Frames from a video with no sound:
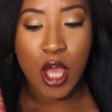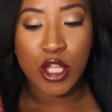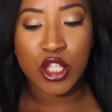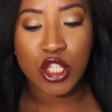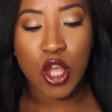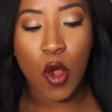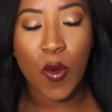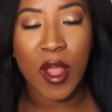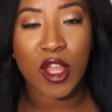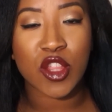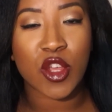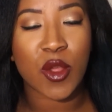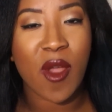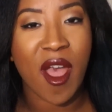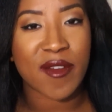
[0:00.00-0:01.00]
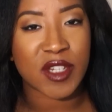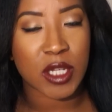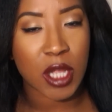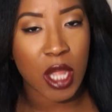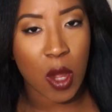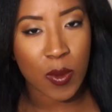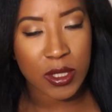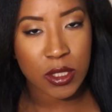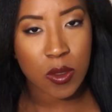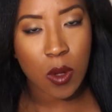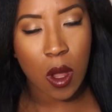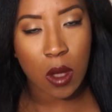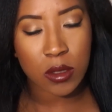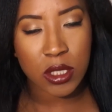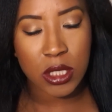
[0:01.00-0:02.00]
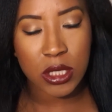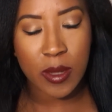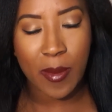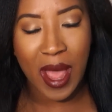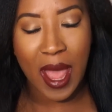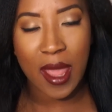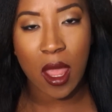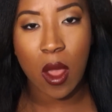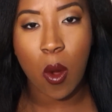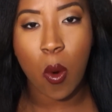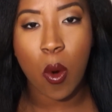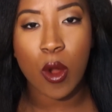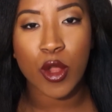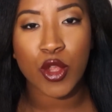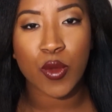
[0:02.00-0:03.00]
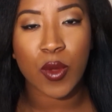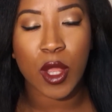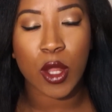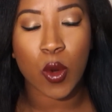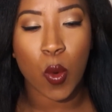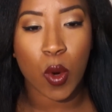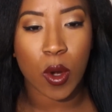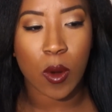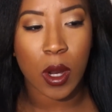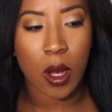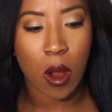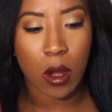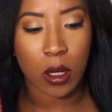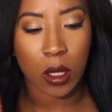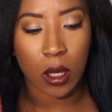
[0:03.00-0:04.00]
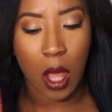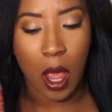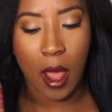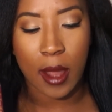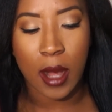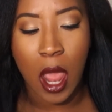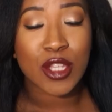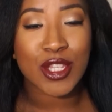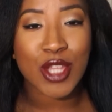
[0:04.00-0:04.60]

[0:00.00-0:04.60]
So either you have to go into an Ulta to buy it, or you can order it online.